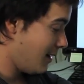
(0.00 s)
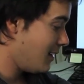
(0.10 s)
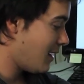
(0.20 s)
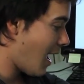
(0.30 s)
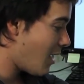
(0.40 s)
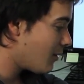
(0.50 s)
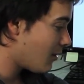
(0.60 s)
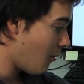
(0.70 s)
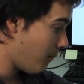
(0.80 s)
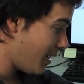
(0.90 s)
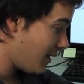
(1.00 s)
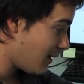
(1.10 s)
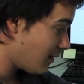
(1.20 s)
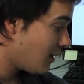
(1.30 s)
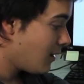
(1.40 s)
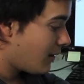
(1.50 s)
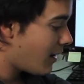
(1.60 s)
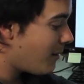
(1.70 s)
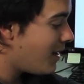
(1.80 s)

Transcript: in the iron complexes. That